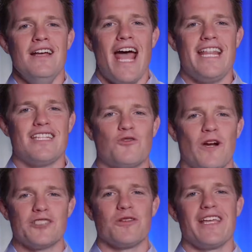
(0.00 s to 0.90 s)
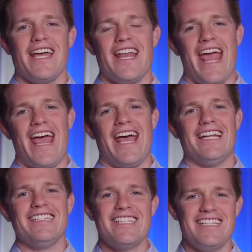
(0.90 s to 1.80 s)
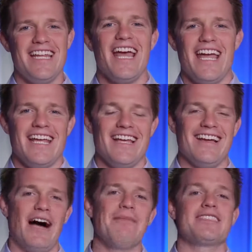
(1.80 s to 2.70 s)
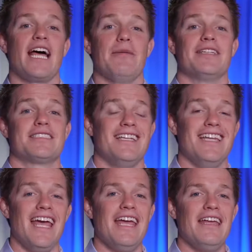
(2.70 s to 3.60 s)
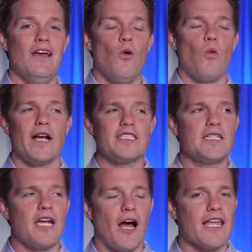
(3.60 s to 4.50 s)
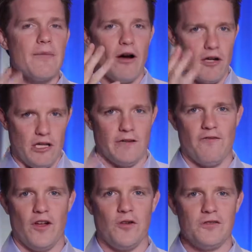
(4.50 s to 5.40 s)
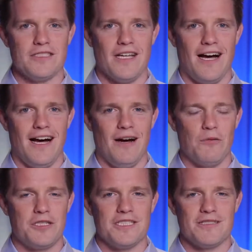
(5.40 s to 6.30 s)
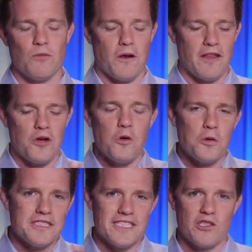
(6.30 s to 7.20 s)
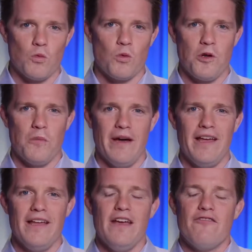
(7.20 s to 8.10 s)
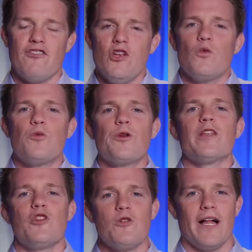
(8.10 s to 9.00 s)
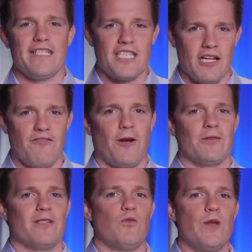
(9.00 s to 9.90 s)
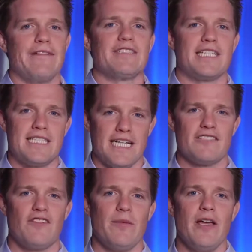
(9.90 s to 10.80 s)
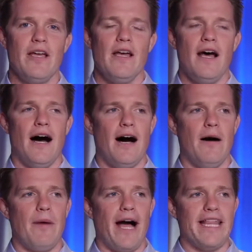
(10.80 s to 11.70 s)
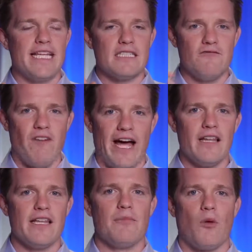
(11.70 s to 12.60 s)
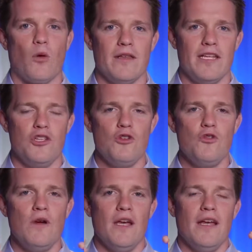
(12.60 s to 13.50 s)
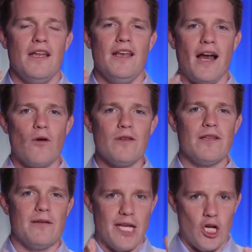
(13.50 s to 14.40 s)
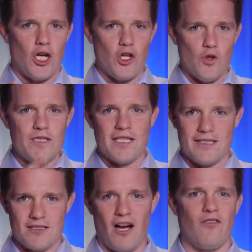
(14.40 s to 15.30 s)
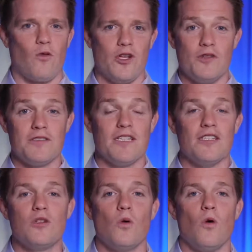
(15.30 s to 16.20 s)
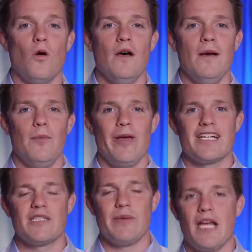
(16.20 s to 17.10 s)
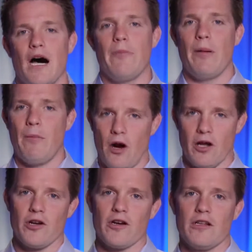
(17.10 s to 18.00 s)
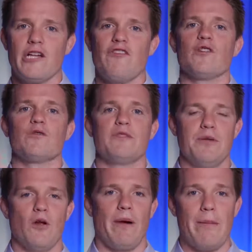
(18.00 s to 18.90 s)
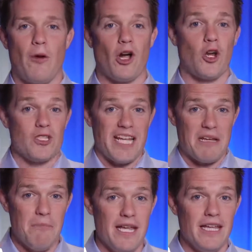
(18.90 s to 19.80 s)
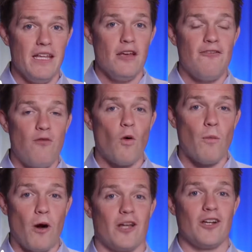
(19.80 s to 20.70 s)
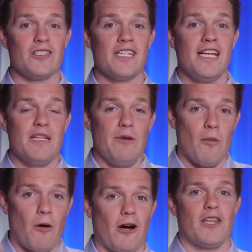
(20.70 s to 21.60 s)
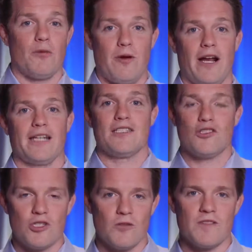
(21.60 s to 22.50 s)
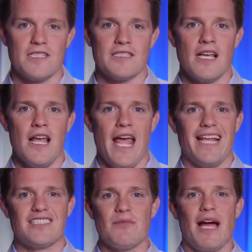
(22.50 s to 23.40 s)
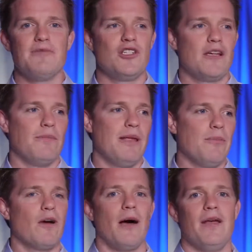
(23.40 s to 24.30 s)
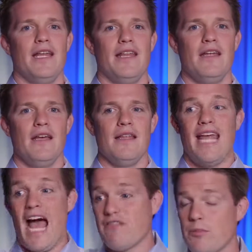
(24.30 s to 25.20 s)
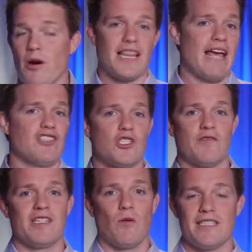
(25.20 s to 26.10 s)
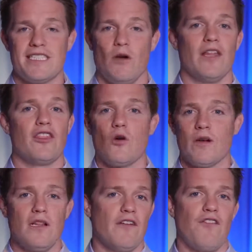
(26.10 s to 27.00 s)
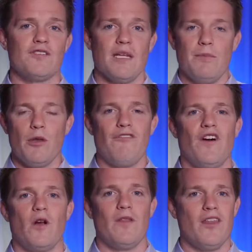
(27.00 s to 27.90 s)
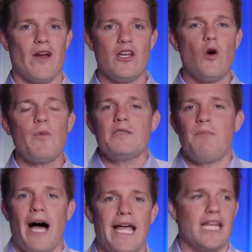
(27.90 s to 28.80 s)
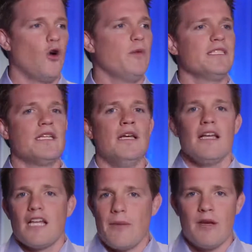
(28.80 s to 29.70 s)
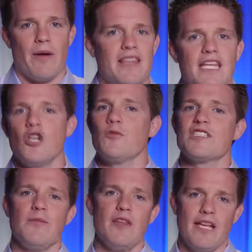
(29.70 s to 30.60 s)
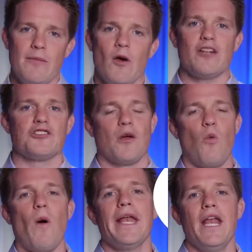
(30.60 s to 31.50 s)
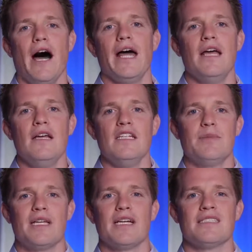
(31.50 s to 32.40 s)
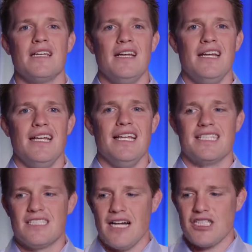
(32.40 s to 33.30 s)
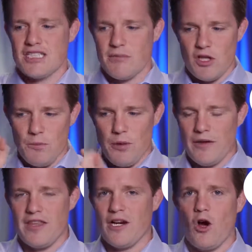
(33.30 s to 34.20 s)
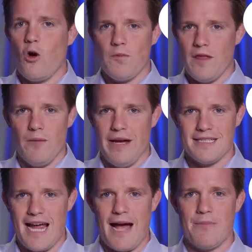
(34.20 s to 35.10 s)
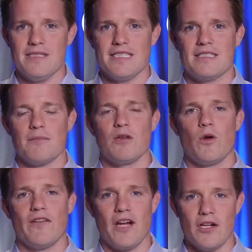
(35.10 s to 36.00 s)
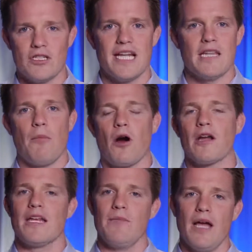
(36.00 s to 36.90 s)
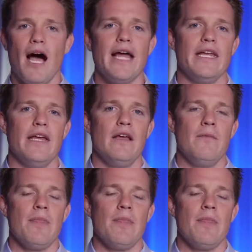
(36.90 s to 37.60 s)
Hey, this is Russell again, and today, I'm excited because today, we're not just talking about ClickFunnels, which is one of the coolest things in the world, but for you to really utilize ClickFunnels and really have success from it, I think it's vitally important that you not only get good at using the software and using the tool, but you actually become a marketer. ClickFunnels was built by marketers like me, for marketers to be able to market their products and their services. And sometimes people come in and they have a product, they have a service, they want to sell it, and they throw it in ClickFunnels, and they build a funnel, and then they're like, nobody's buying it, nobody's coming to my thing, no one's giving their email address. Like, why not? It's because it's not just something you put out there and hope that the best happens. It's something where you have to understand the marketing behind it.